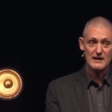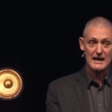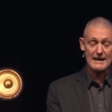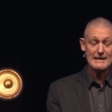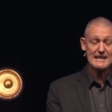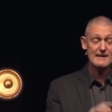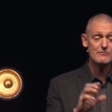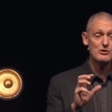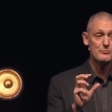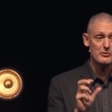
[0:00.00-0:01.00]
I give
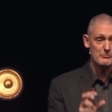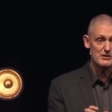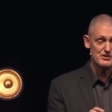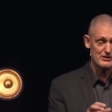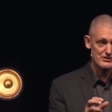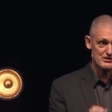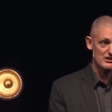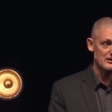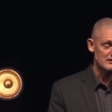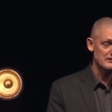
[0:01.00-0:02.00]
you permission to
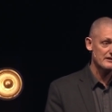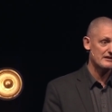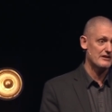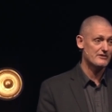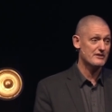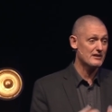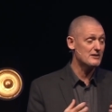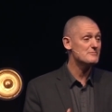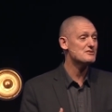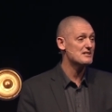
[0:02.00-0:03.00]
start a clinic here.
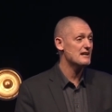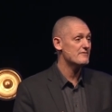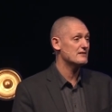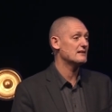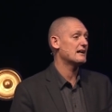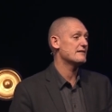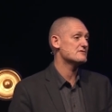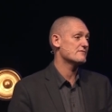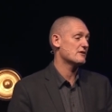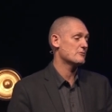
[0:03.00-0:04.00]
Come save the
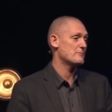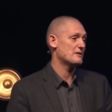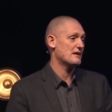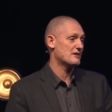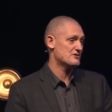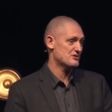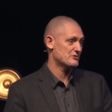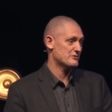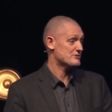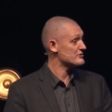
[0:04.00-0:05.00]
lives of our women and our
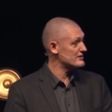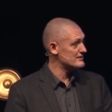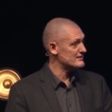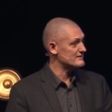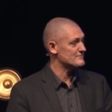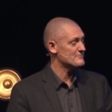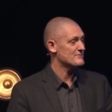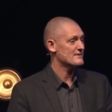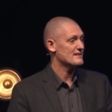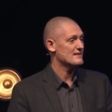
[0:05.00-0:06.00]
children. So they did.
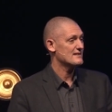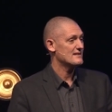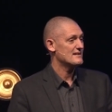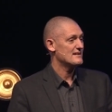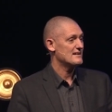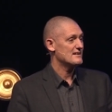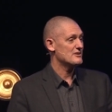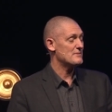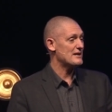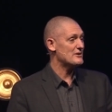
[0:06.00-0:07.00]

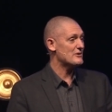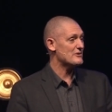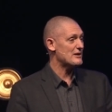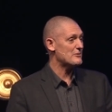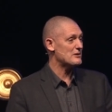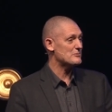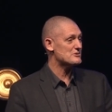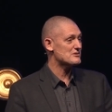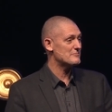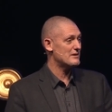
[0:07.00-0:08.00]
You might know that when a
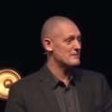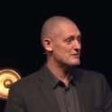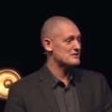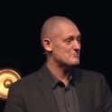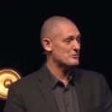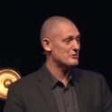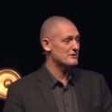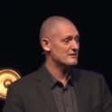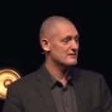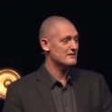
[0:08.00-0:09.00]
Muslim baby is
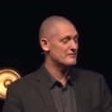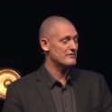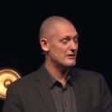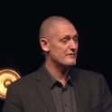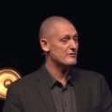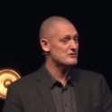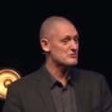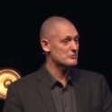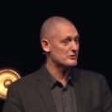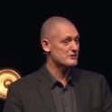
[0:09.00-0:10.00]
born, the very
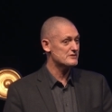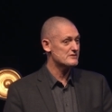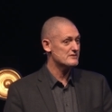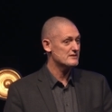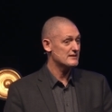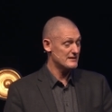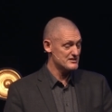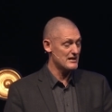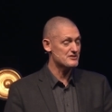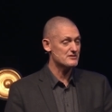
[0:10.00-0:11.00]
first words,
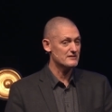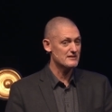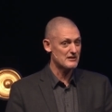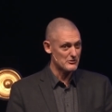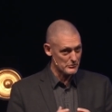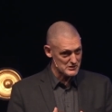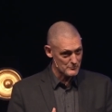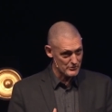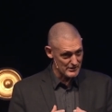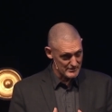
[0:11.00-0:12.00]
intentionally, that are
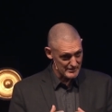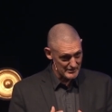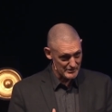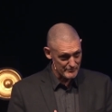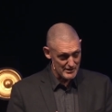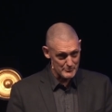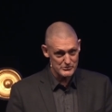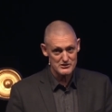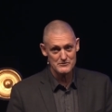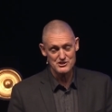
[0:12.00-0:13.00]
whispered in the ear of that
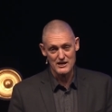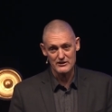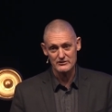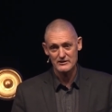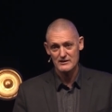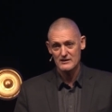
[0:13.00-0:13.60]
Muslim child